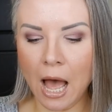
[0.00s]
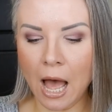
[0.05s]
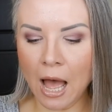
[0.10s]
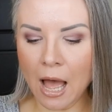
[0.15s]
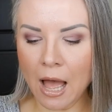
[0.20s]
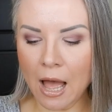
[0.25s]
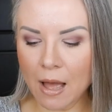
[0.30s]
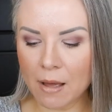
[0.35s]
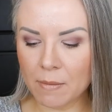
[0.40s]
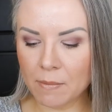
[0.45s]

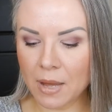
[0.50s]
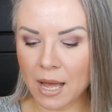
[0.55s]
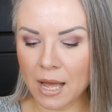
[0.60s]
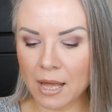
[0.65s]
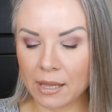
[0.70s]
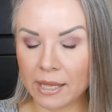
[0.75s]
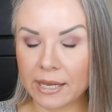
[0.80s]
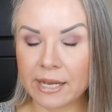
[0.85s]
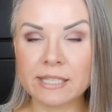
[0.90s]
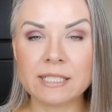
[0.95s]
Um,
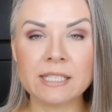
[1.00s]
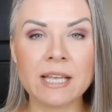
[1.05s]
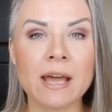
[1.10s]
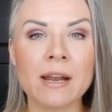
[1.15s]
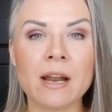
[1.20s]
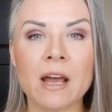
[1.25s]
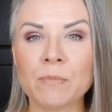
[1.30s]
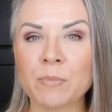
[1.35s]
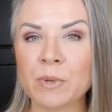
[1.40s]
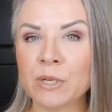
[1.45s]
like I said,
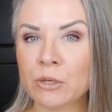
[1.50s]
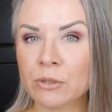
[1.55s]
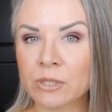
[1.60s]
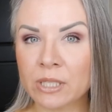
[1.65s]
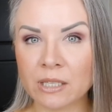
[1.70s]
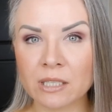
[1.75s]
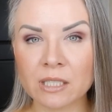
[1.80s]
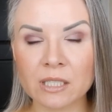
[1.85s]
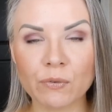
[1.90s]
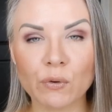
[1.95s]
I've been
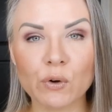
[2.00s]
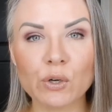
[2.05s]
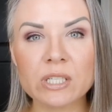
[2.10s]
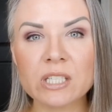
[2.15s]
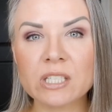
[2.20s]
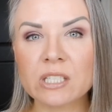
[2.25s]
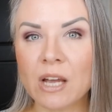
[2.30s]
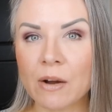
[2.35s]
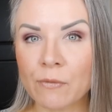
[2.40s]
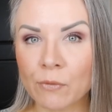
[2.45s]
using this for
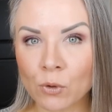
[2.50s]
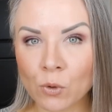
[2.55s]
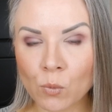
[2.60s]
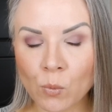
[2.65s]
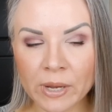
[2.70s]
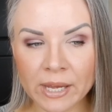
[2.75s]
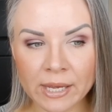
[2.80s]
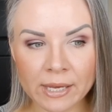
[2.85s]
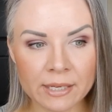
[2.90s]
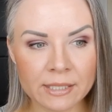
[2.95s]
several
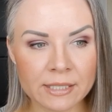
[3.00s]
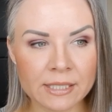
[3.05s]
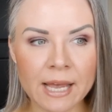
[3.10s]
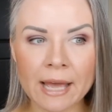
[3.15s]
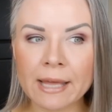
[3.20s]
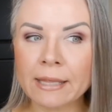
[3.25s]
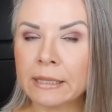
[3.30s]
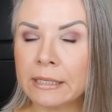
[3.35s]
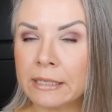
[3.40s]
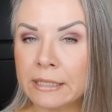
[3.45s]
weeks,
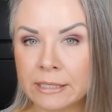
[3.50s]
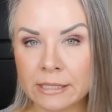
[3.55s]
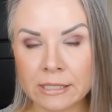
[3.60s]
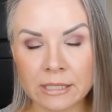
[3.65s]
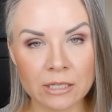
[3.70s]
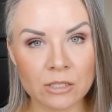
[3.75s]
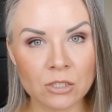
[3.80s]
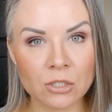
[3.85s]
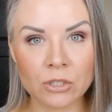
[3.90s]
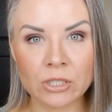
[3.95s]
at least
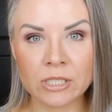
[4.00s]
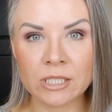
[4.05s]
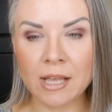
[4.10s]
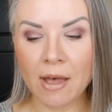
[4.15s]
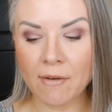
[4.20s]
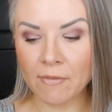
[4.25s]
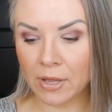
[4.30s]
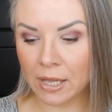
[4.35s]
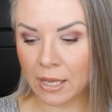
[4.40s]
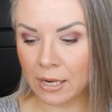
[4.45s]
six or
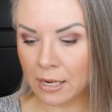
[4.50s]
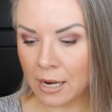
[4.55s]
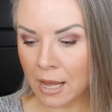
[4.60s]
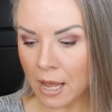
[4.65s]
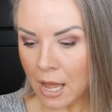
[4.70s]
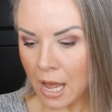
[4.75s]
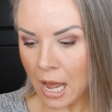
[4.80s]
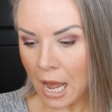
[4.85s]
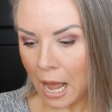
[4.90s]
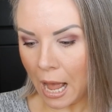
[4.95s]
seven.
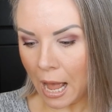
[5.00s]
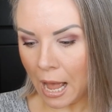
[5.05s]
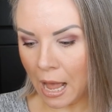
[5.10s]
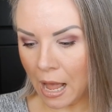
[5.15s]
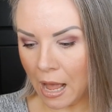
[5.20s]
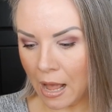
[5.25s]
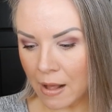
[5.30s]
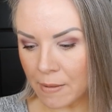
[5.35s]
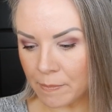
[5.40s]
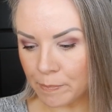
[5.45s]

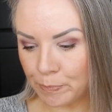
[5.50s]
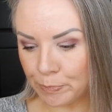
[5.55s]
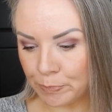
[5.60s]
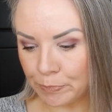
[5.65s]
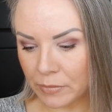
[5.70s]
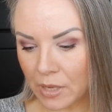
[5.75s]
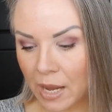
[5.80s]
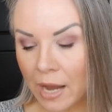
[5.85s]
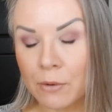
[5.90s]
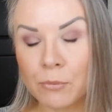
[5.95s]
Um,
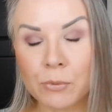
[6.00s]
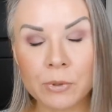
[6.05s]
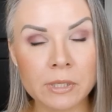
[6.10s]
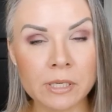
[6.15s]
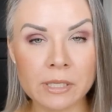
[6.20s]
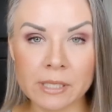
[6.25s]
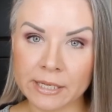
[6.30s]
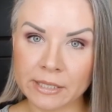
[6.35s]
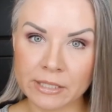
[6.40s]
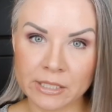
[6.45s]
I
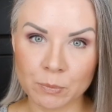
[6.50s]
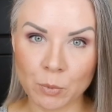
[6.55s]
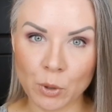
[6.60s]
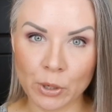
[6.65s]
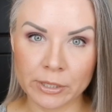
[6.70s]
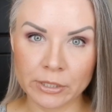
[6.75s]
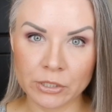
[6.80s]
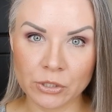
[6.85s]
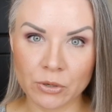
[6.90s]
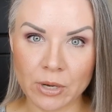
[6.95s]
really like this
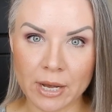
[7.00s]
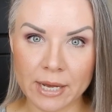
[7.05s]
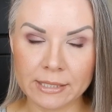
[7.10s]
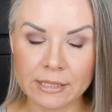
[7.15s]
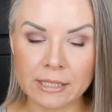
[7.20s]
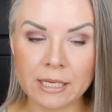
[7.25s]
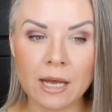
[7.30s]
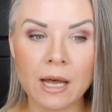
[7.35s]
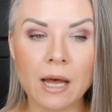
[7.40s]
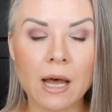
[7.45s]
product, you
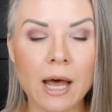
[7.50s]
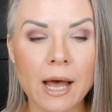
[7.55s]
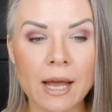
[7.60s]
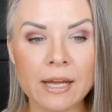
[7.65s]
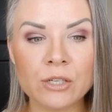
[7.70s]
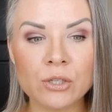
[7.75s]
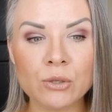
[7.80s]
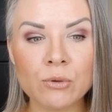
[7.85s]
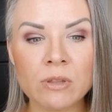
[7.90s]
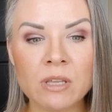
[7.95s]
guys.
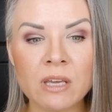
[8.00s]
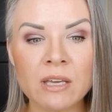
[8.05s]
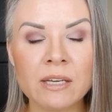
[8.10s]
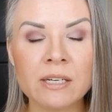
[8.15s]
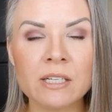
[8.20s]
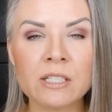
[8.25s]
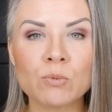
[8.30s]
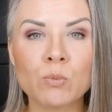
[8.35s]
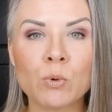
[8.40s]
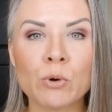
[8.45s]
I do think
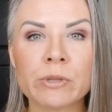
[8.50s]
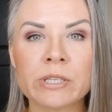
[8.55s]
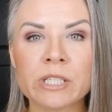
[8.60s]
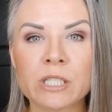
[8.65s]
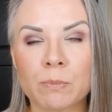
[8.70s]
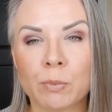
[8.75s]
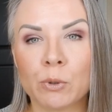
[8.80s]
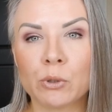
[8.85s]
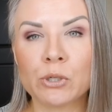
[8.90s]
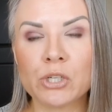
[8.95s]
it is worth
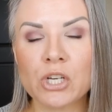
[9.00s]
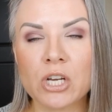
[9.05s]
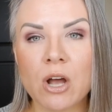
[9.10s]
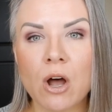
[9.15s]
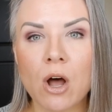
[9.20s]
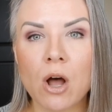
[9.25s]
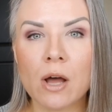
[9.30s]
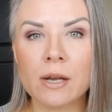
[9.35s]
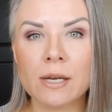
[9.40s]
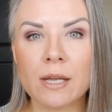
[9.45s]
splurging
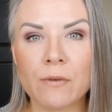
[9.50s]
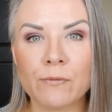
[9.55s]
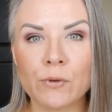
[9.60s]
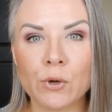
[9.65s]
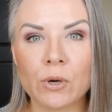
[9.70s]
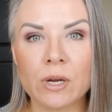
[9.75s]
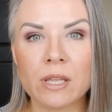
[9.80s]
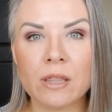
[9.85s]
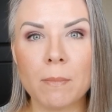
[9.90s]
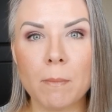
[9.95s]
on if
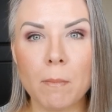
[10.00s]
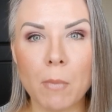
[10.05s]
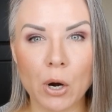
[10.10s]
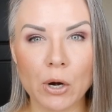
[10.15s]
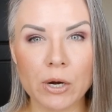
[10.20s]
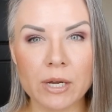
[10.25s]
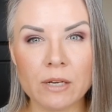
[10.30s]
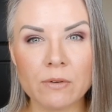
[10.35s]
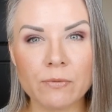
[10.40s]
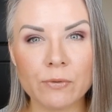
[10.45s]
you're in the
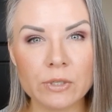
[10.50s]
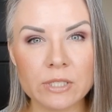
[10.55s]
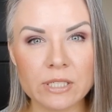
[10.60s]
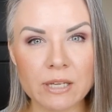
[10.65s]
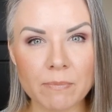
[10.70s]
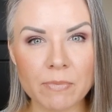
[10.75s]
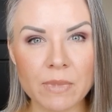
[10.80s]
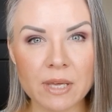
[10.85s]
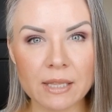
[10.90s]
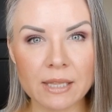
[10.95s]
market for
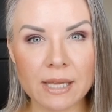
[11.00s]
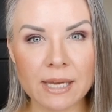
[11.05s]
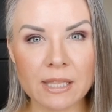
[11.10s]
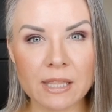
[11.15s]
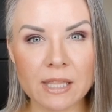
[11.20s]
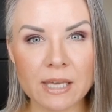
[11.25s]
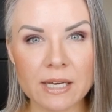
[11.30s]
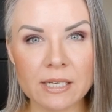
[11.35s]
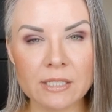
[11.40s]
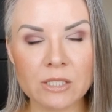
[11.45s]
something like
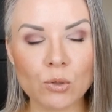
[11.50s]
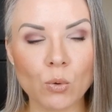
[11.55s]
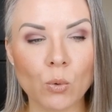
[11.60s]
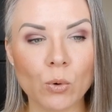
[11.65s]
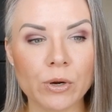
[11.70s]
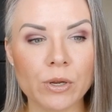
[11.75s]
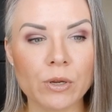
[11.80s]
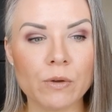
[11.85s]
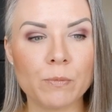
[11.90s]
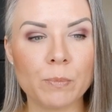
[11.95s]
this
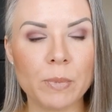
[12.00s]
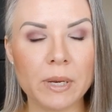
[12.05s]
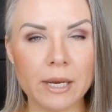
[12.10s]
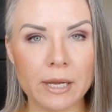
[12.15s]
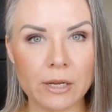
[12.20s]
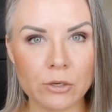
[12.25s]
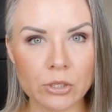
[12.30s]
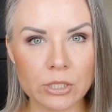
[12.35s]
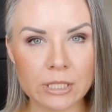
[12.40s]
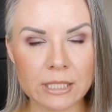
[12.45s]
or you've been
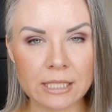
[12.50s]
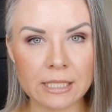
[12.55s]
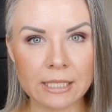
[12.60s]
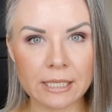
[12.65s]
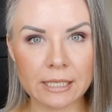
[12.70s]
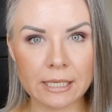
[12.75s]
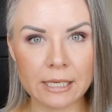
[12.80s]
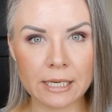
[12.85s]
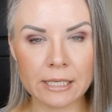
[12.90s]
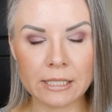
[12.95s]
interested
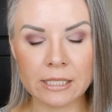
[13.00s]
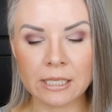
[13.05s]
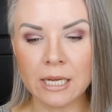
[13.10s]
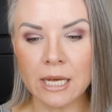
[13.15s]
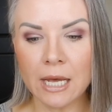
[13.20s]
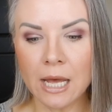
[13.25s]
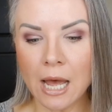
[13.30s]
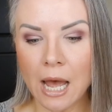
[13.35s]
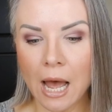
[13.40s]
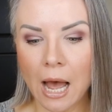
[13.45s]
in it.
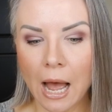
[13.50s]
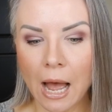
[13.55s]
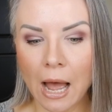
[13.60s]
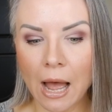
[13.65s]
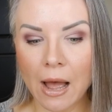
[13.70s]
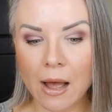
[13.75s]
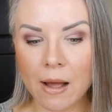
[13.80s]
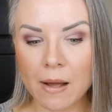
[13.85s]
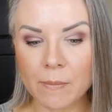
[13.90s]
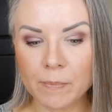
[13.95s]

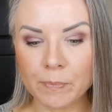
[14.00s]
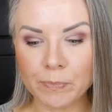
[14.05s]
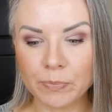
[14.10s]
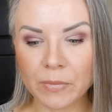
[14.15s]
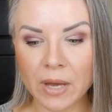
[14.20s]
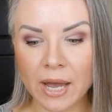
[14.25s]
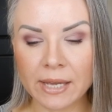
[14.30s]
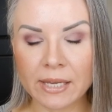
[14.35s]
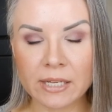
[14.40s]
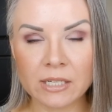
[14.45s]

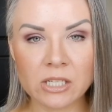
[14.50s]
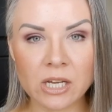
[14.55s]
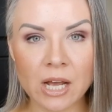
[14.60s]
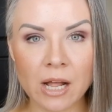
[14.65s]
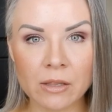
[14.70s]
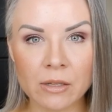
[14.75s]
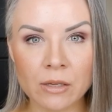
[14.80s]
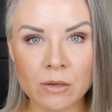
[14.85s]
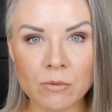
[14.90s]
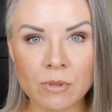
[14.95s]
Um, I can
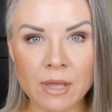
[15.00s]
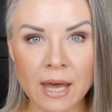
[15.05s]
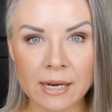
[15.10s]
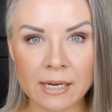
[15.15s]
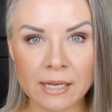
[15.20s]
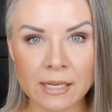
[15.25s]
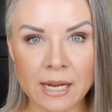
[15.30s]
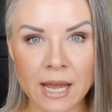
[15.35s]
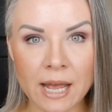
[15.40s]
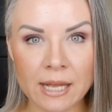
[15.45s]
tell you
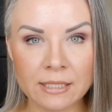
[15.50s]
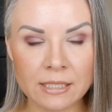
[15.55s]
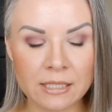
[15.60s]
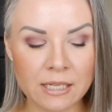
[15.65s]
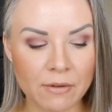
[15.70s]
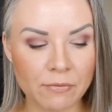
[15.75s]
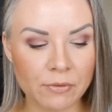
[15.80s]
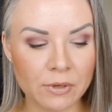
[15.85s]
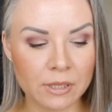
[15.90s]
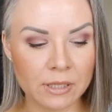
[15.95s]
that it has
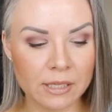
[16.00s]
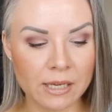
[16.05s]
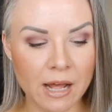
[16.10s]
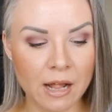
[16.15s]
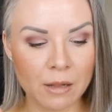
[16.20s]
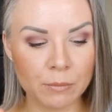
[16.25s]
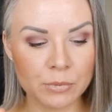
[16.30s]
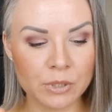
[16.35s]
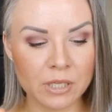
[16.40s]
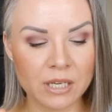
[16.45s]
definitely
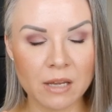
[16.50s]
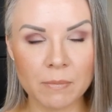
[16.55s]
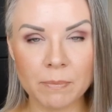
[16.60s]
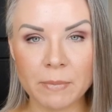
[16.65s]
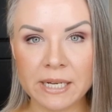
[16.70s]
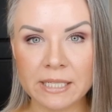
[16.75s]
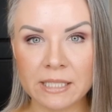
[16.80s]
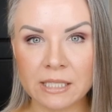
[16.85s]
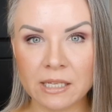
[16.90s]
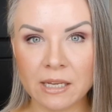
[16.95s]
helped to keep
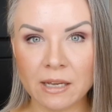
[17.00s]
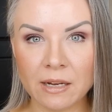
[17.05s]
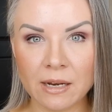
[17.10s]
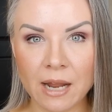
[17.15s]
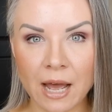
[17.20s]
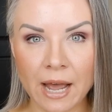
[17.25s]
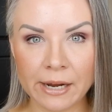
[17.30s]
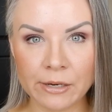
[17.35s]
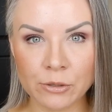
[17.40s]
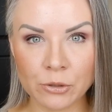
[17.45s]
my skin
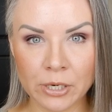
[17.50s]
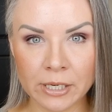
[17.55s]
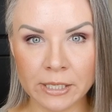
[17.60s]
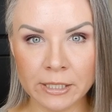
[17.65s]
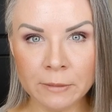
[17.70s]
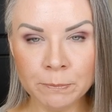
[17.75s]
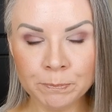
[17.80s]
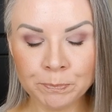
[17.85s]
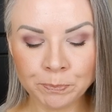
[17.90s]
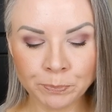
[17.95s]

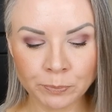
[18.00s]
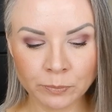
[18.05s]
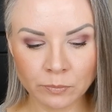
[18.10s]
hydrated.